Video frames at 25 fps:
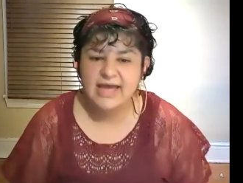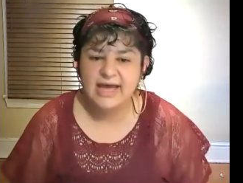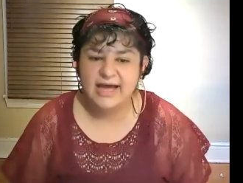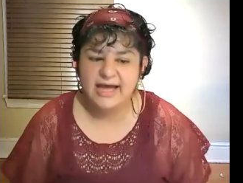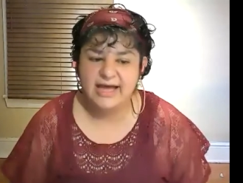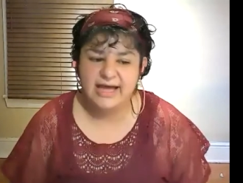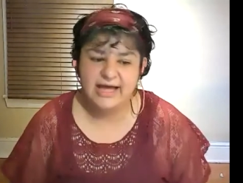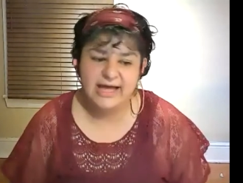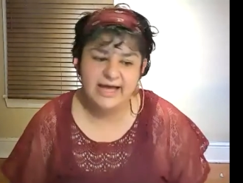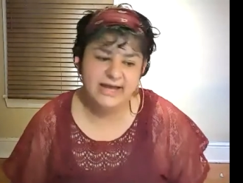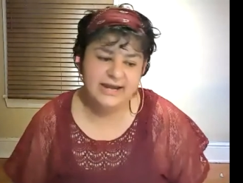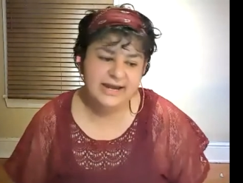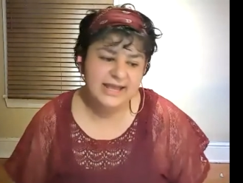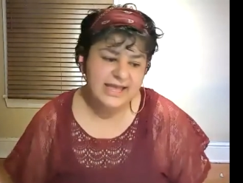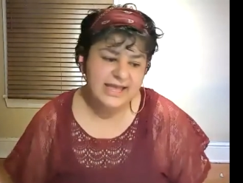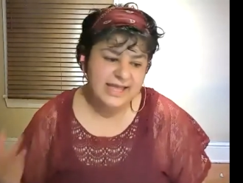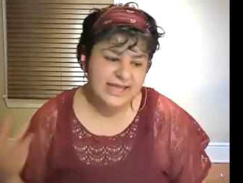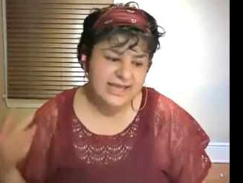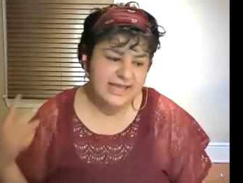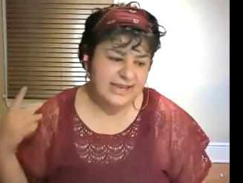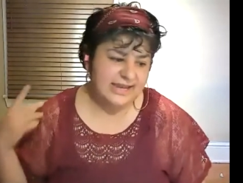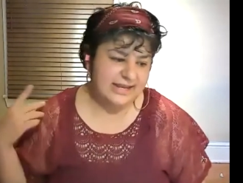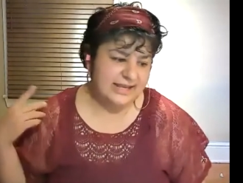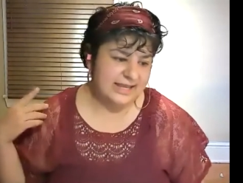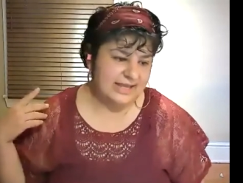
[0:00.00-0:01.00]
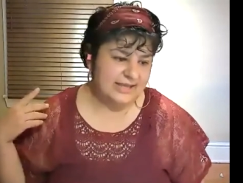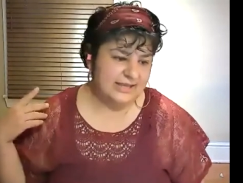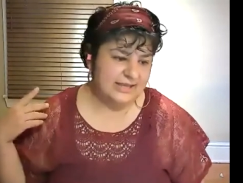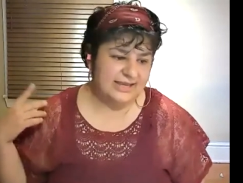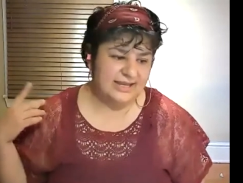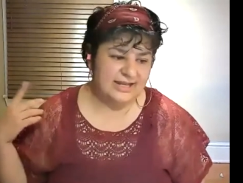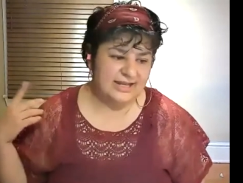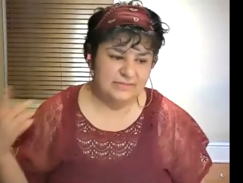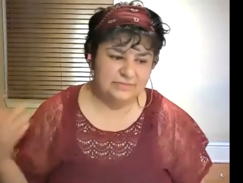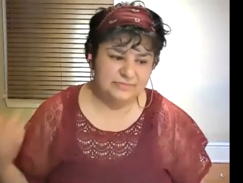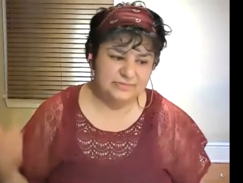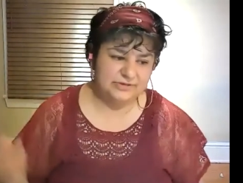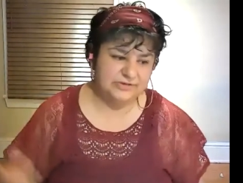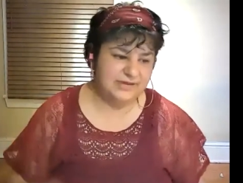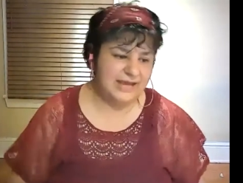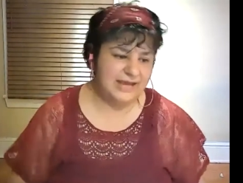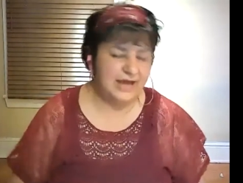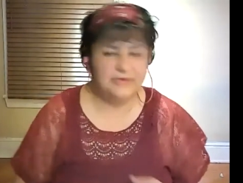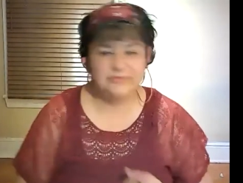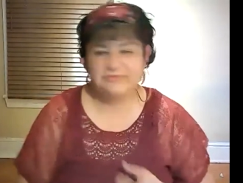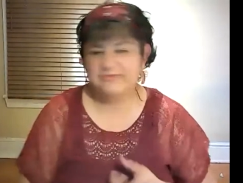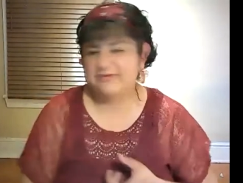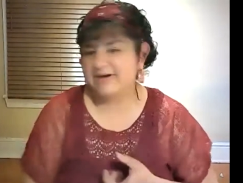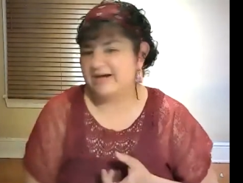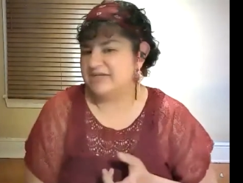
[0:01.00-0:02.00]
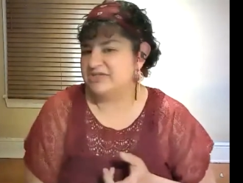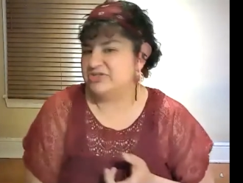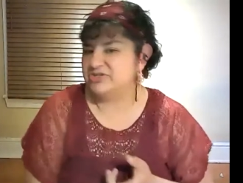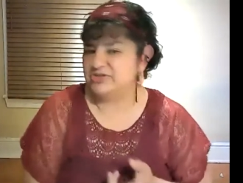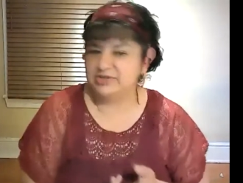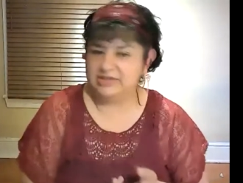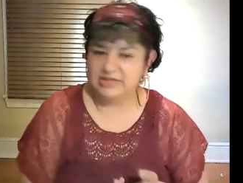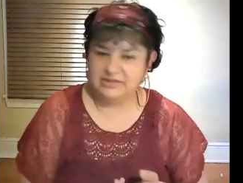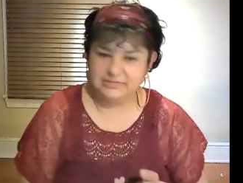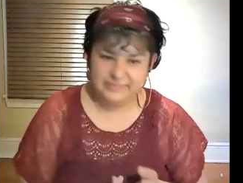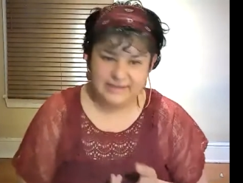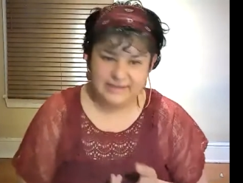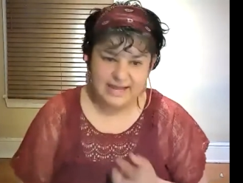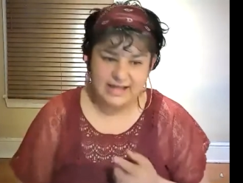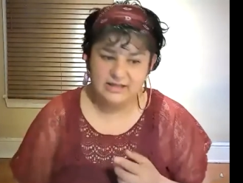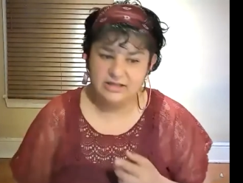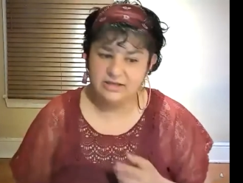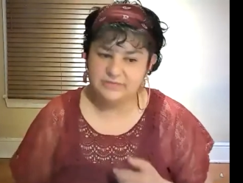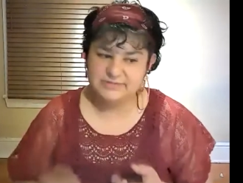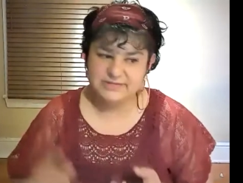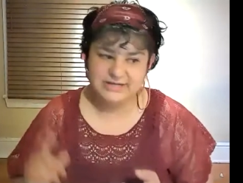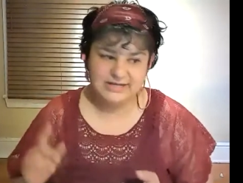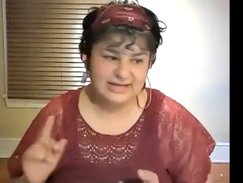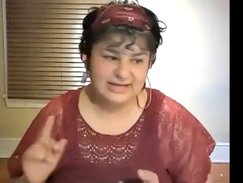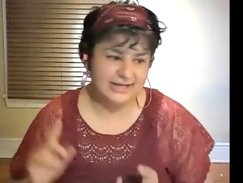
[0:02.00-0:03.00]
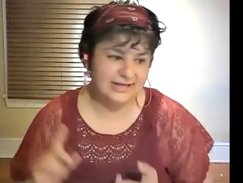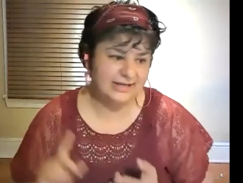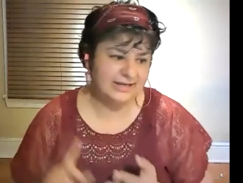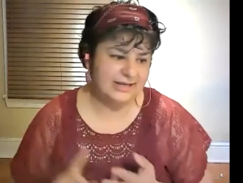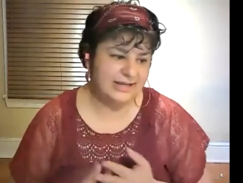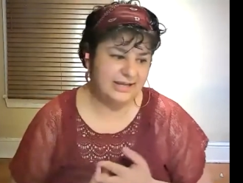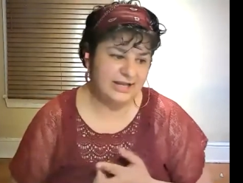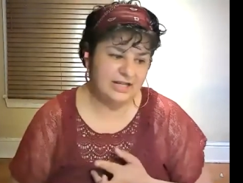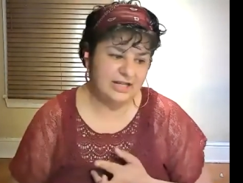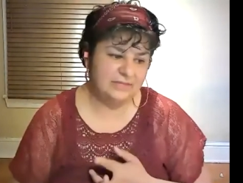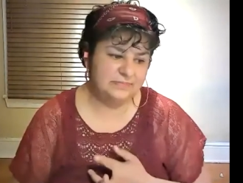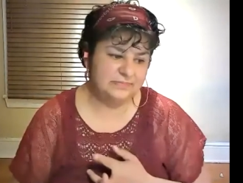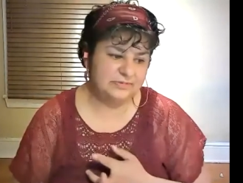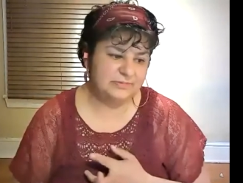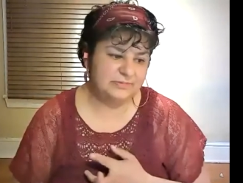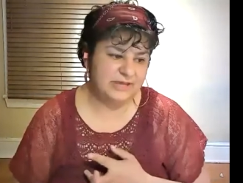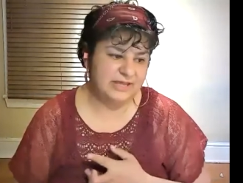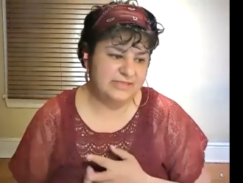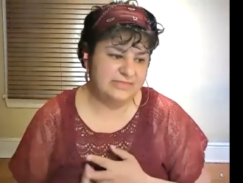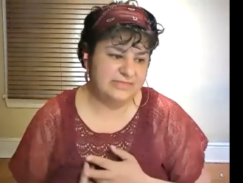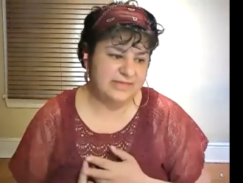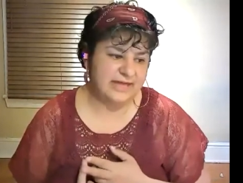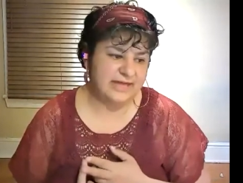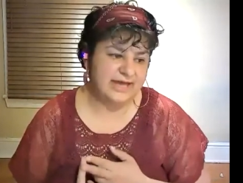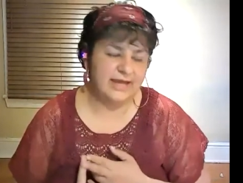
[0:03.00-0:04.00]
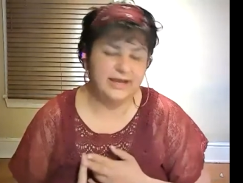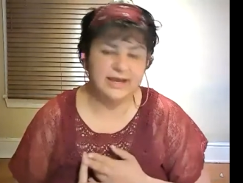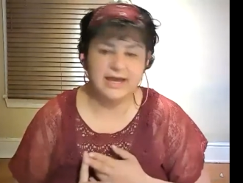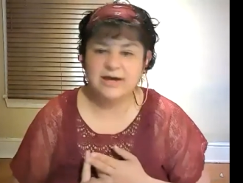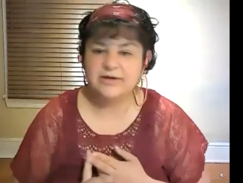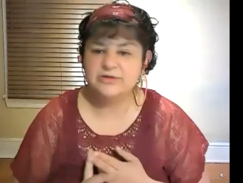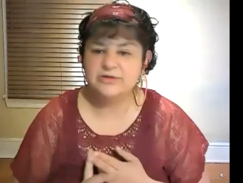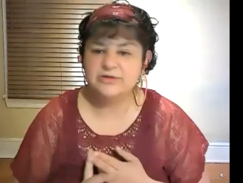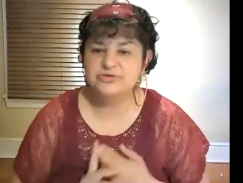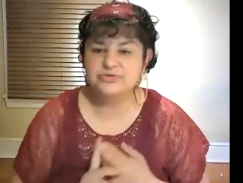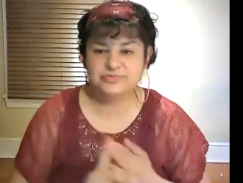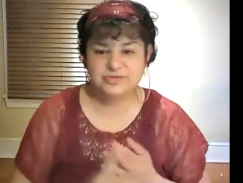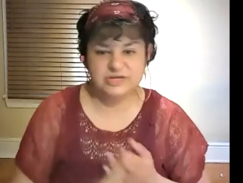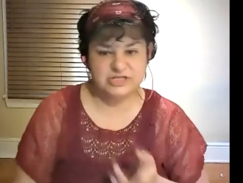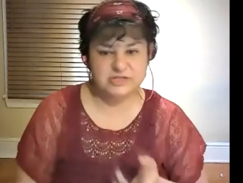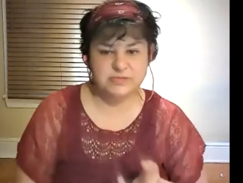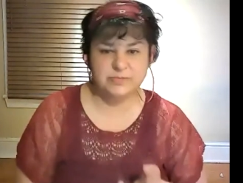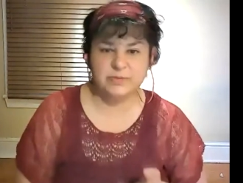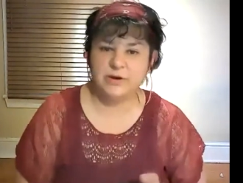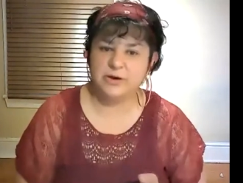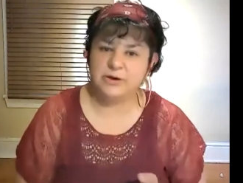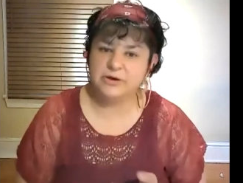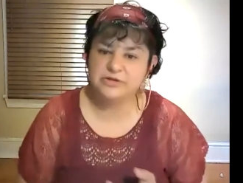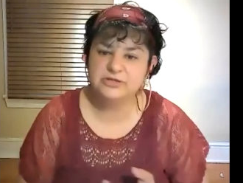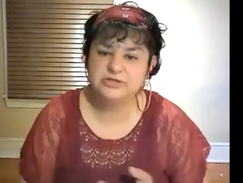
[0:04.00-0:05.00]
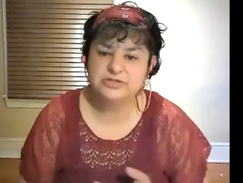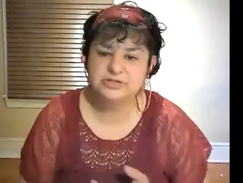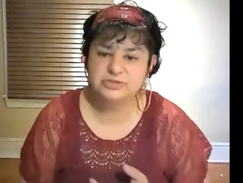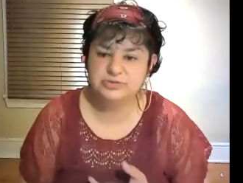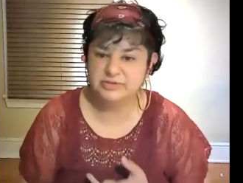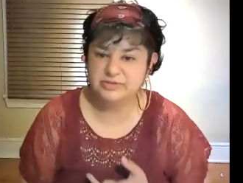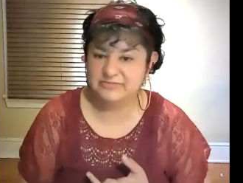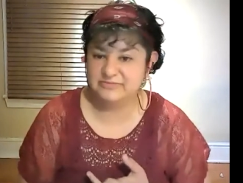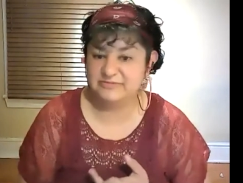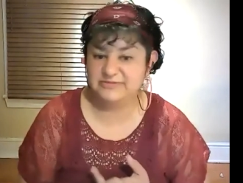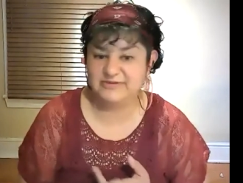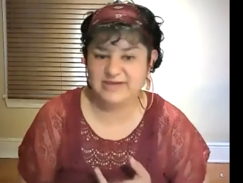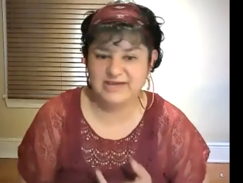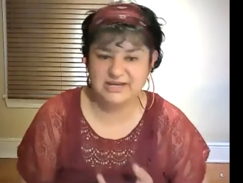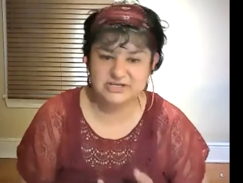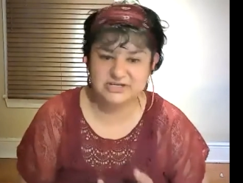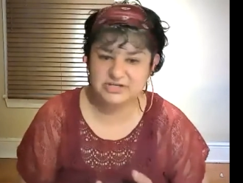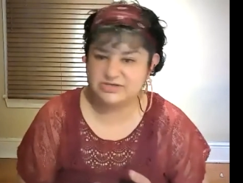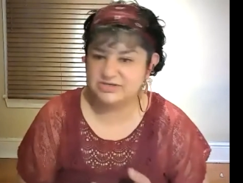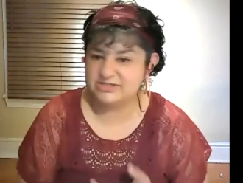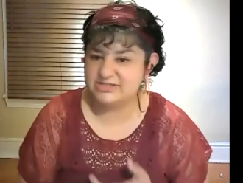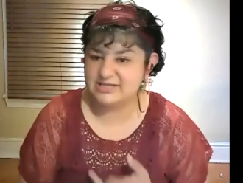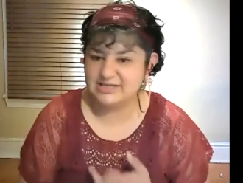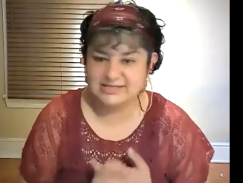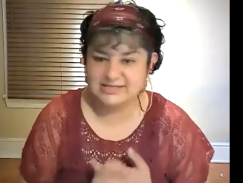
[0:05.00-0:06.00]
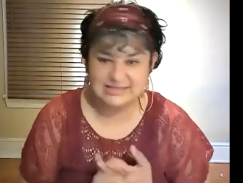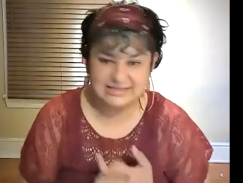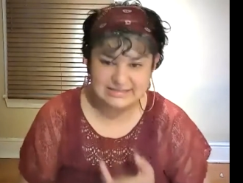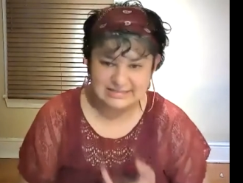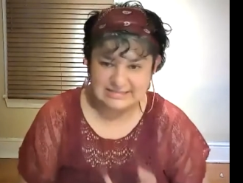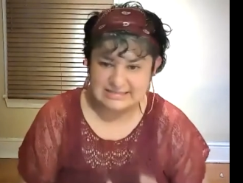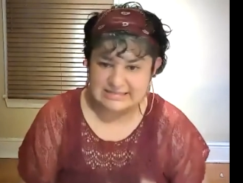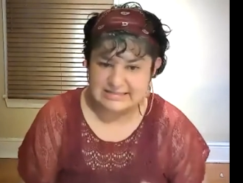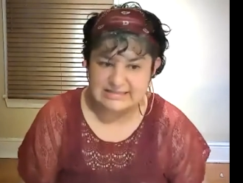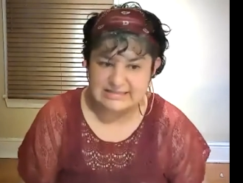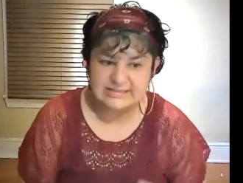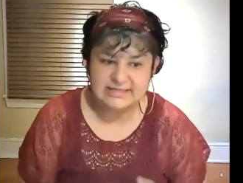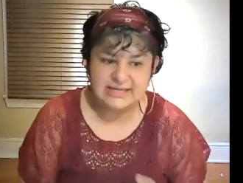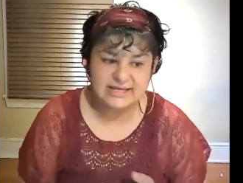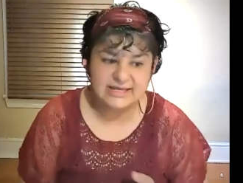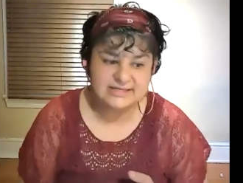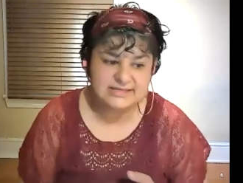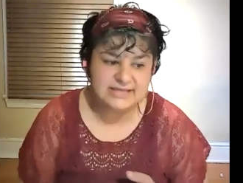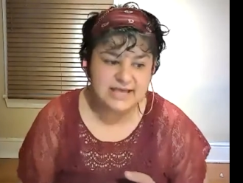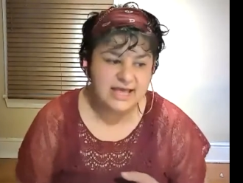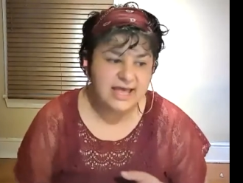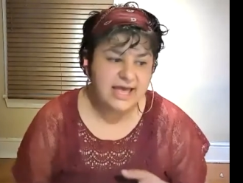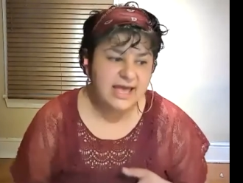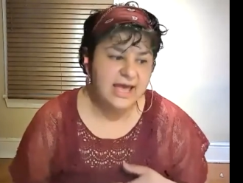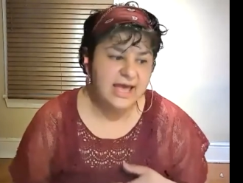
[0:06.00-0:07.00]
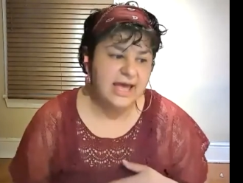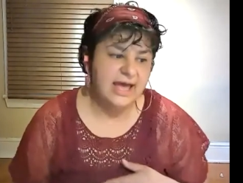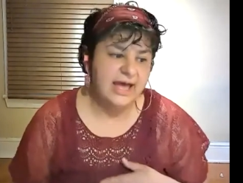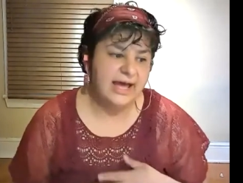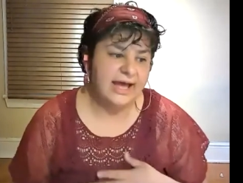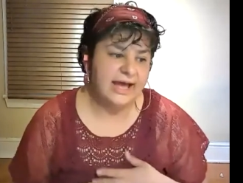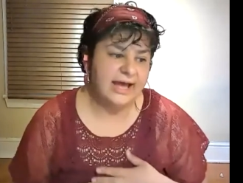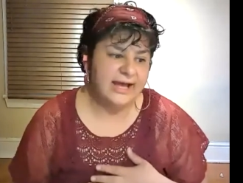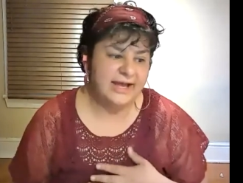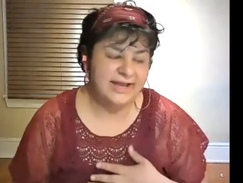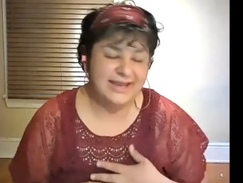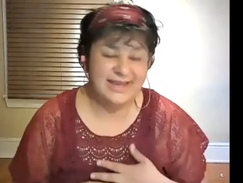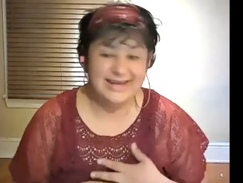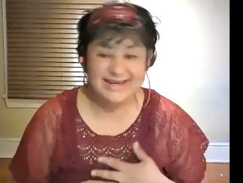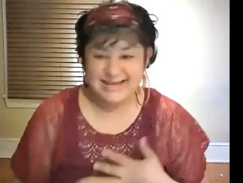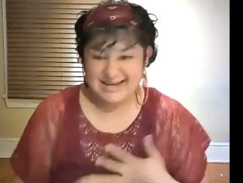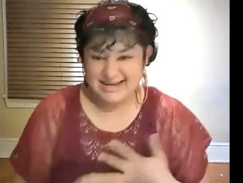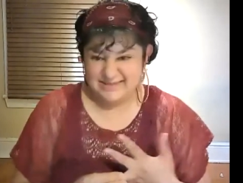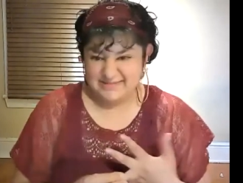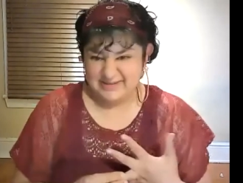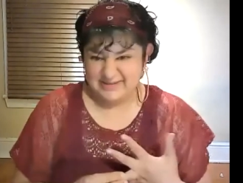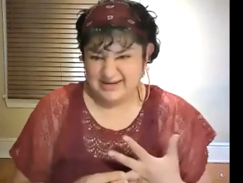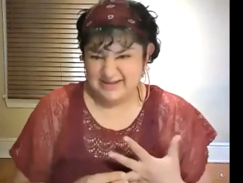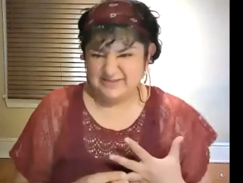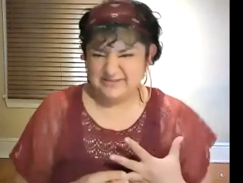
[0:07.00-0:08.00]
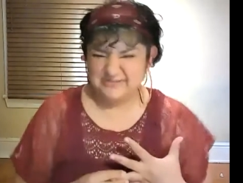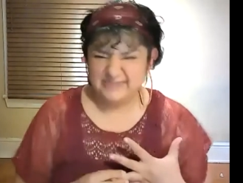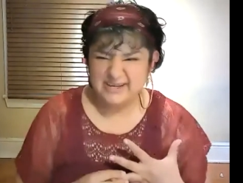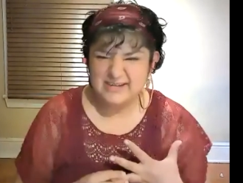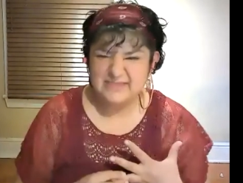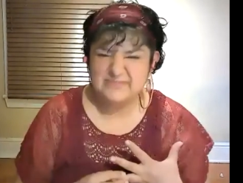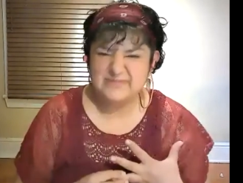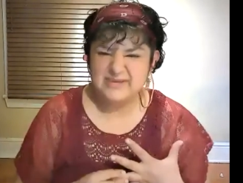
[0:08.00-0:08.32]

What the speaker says: and it can help with how fast you develop. It can help with how you respond to infections and diseases. It can even affect